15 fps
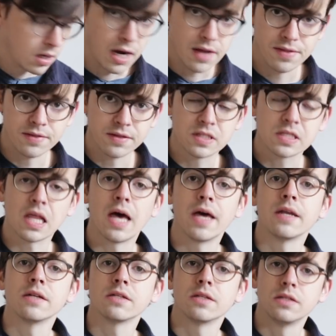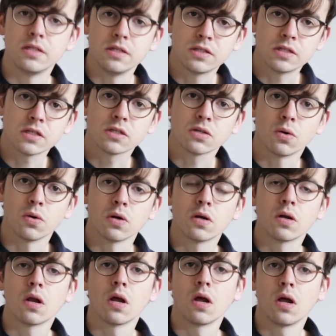then the slide into the D6 chord